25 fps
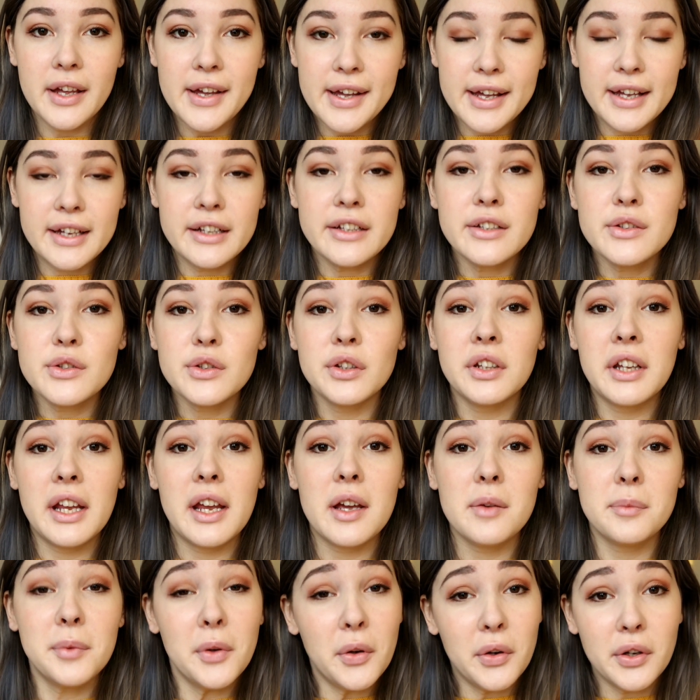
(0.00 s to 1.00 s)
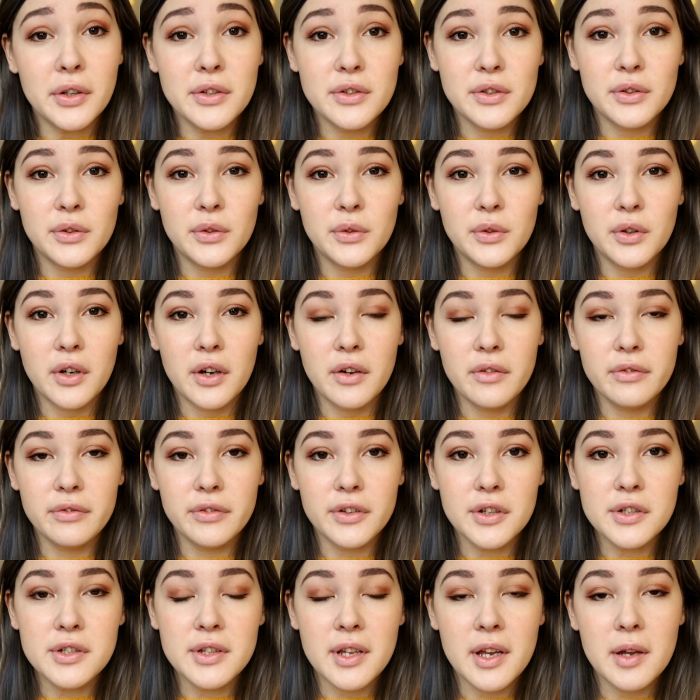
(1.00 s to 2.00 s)
and today I'm going to do a
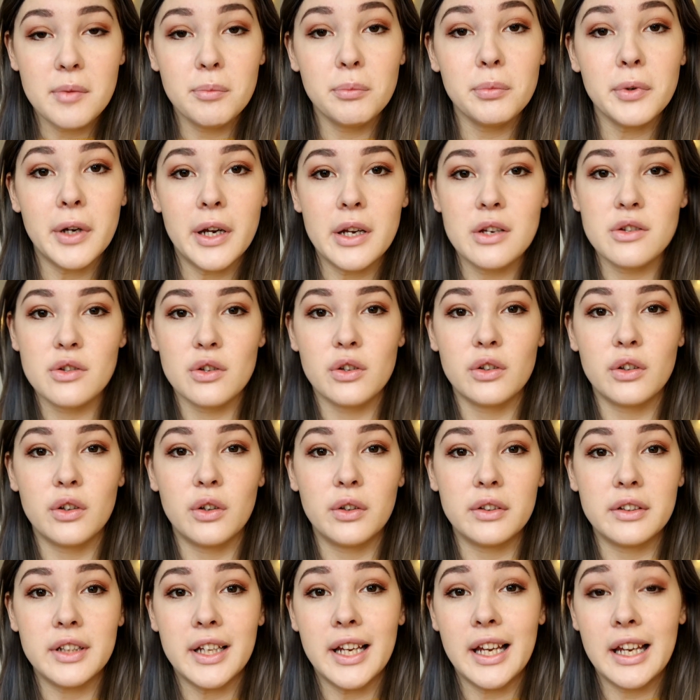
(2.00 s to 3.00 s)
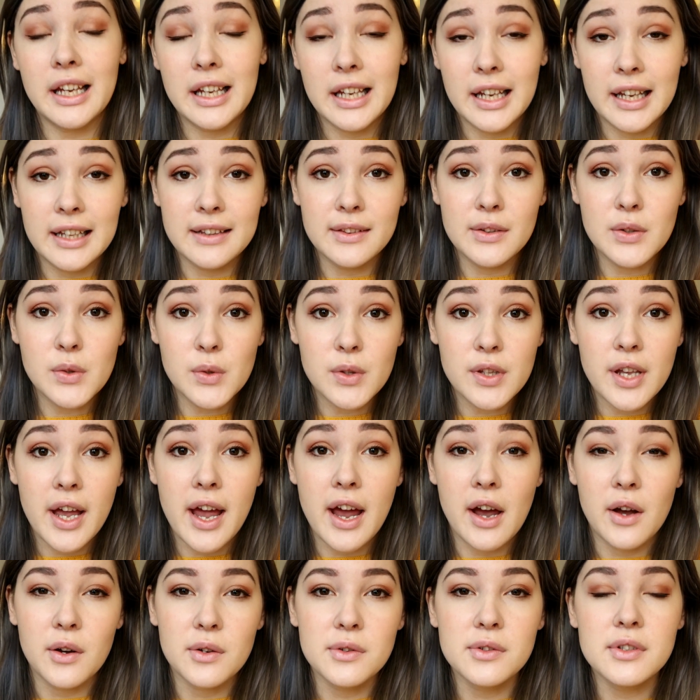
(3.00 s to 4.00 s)
first impression on the Etude
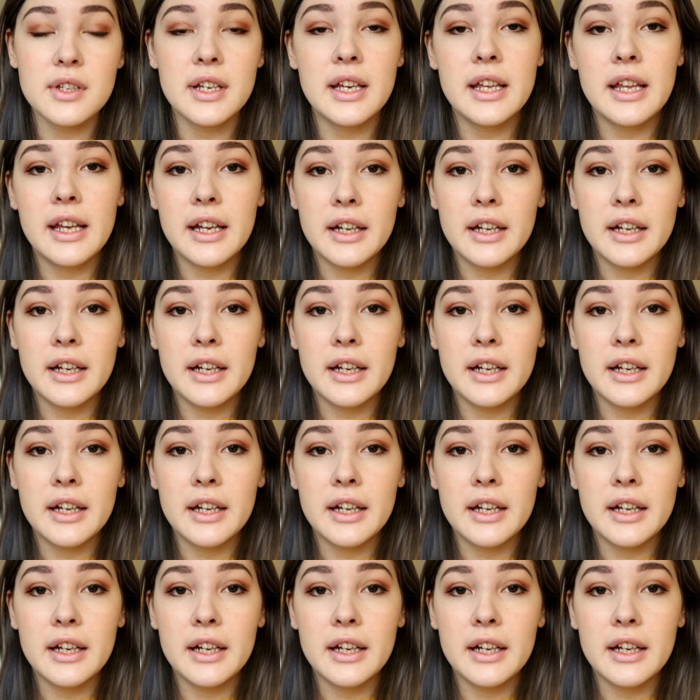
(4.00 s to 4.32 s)
House